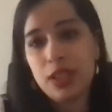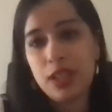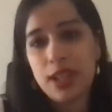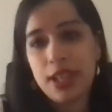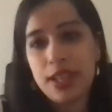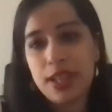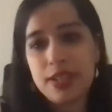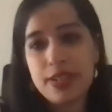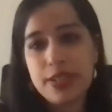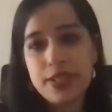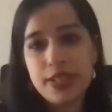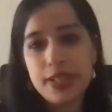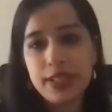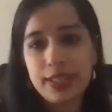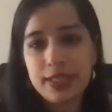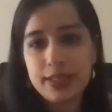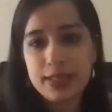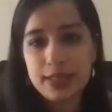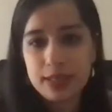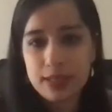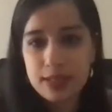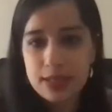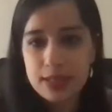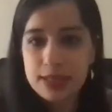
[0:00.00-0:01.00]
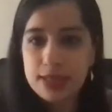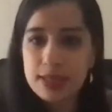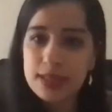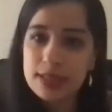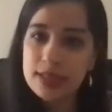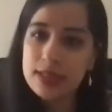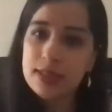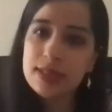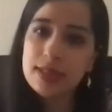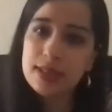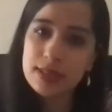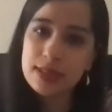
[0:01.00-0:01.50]
and say that's it,
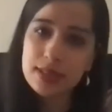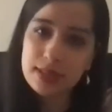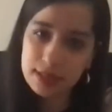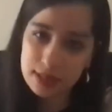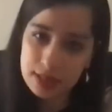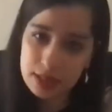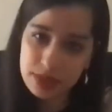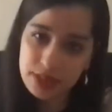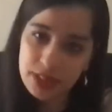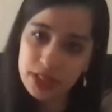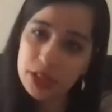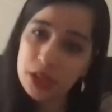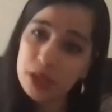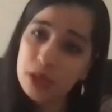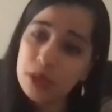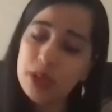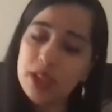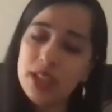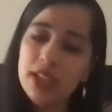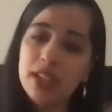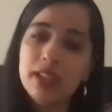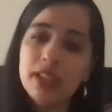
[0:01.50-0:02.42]
this we are doing,